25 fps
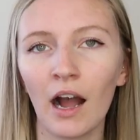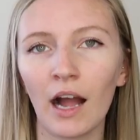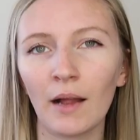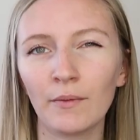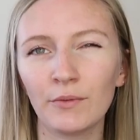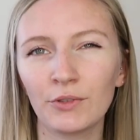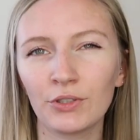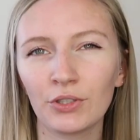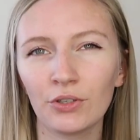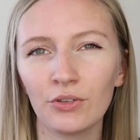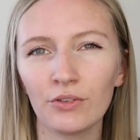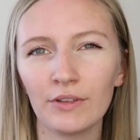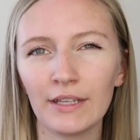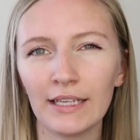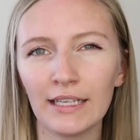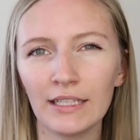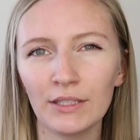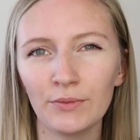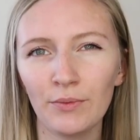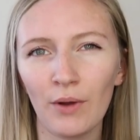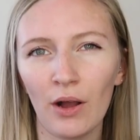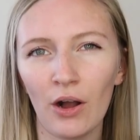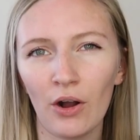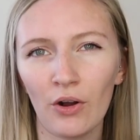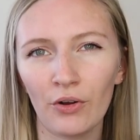I'm sure
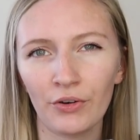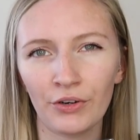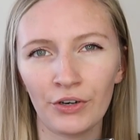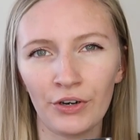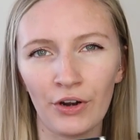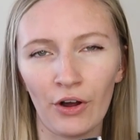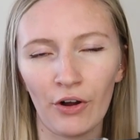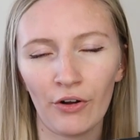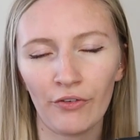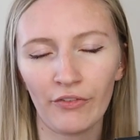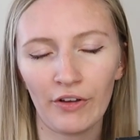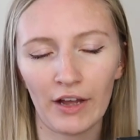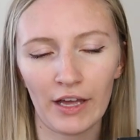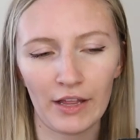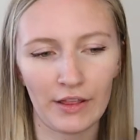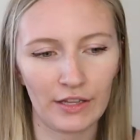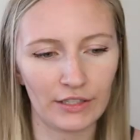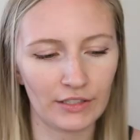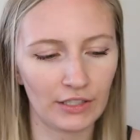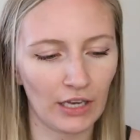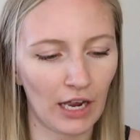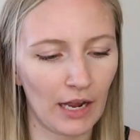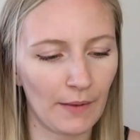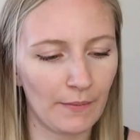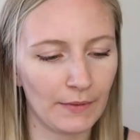these were on an offer at
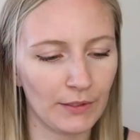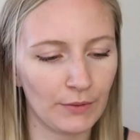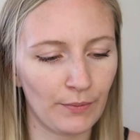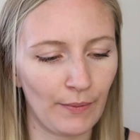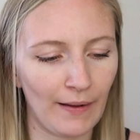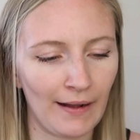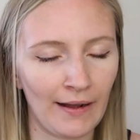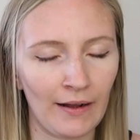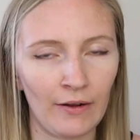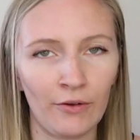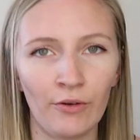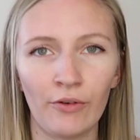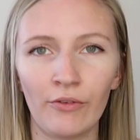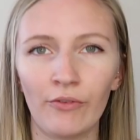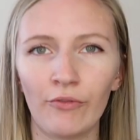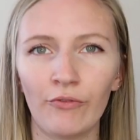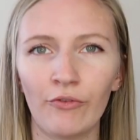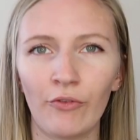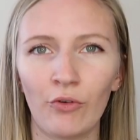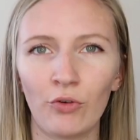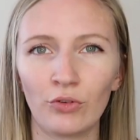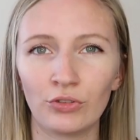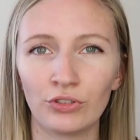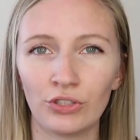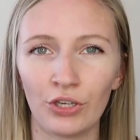the time as well
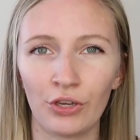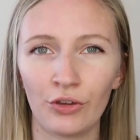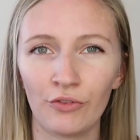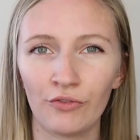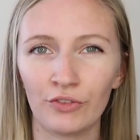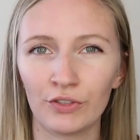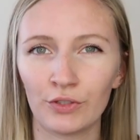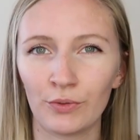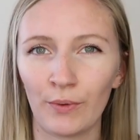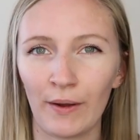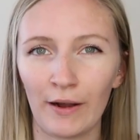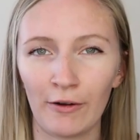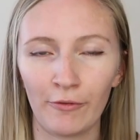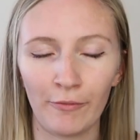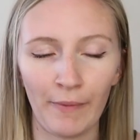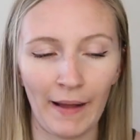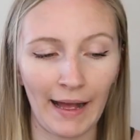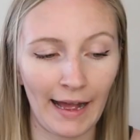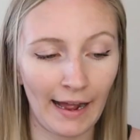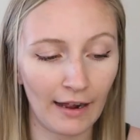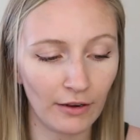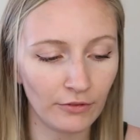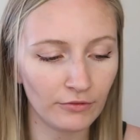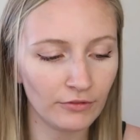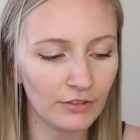for £2 for
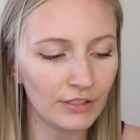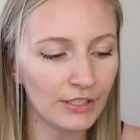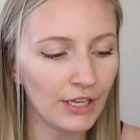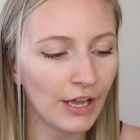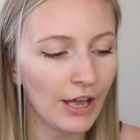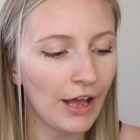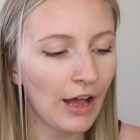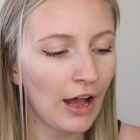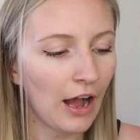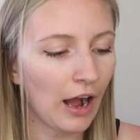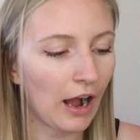£12.